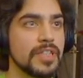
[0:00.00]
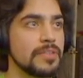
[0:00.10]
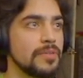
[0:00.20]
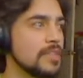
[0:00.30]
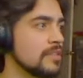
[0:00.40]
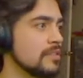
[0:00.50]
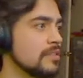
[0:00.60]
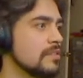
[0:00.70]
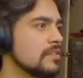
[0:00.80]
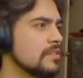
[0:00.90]
things at once?
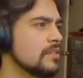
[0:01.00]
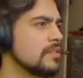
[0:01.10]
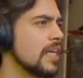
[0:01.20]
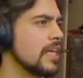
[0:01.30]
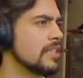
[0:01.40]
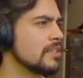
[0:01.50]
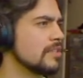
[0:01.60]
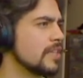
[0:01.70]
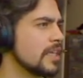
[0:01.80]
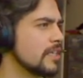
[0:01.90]
Yeah,
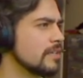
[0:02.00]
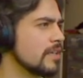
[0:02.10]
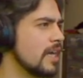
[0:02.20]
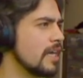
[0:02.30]
so like you were out